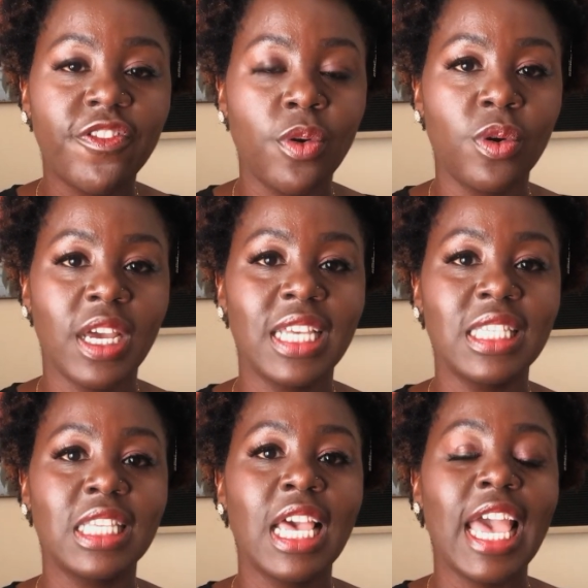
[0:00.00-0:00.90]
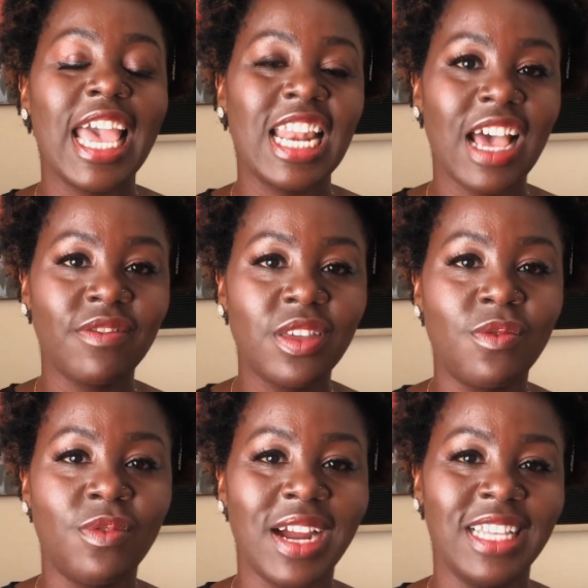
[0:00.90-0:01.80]
focus and have the
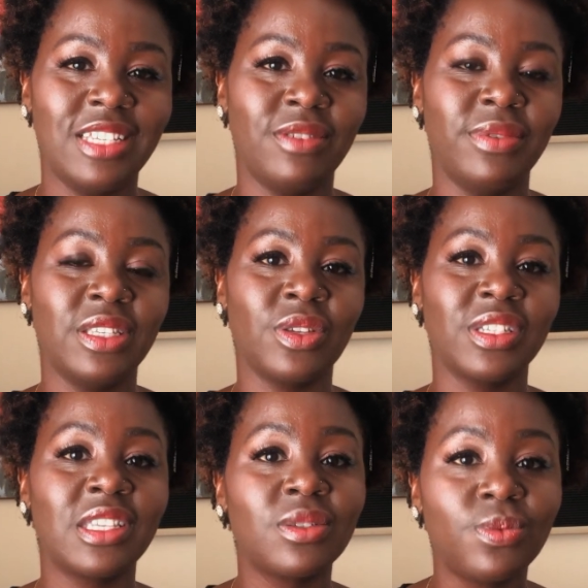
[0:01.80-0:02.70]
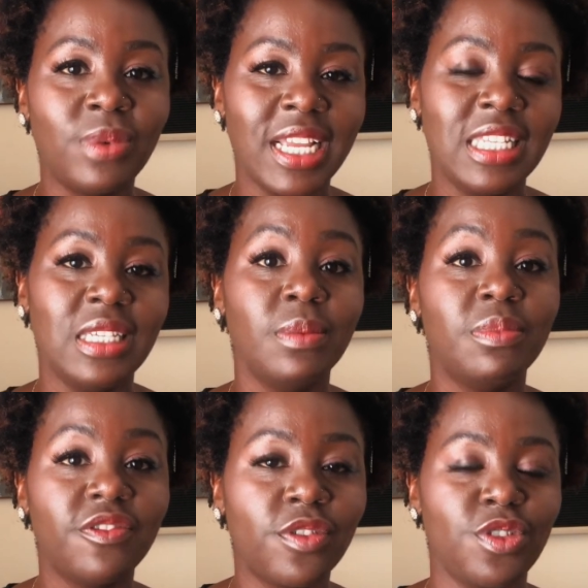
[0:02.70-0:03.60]
right resources ready
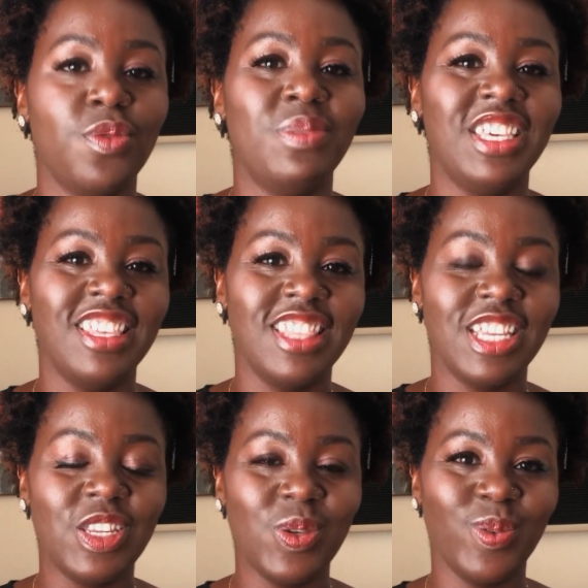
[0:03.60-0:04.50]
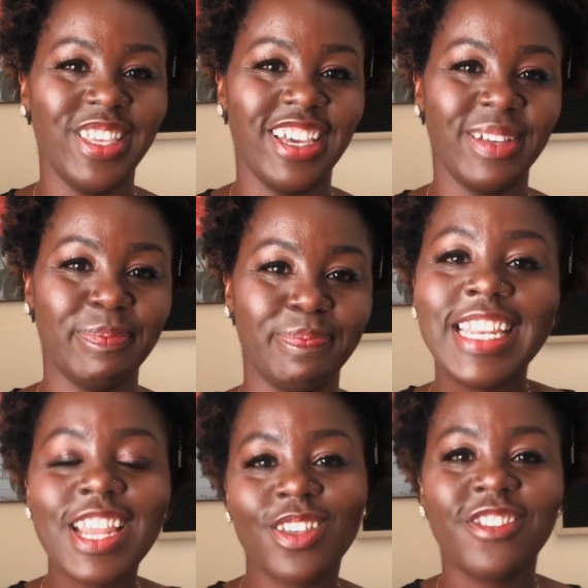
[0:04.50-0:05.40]
before you begin the new year.
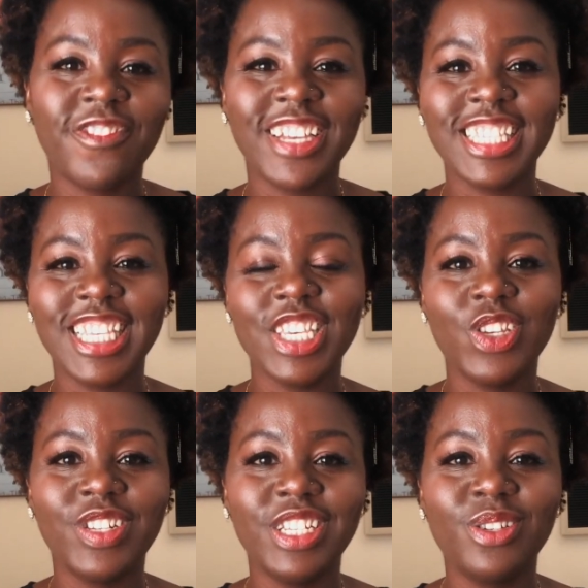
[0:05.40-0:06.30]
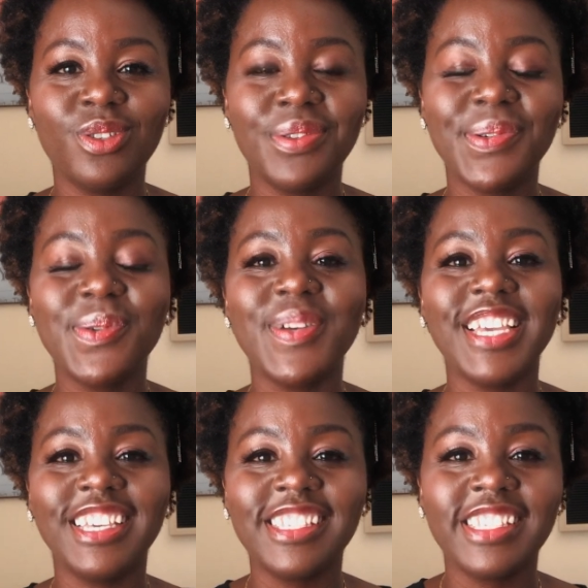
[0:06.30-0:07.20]
Now, the first thing you need to do
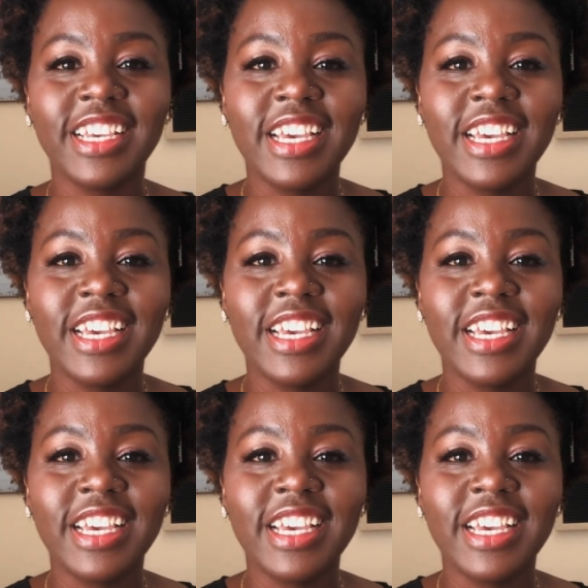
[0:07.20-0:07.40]
is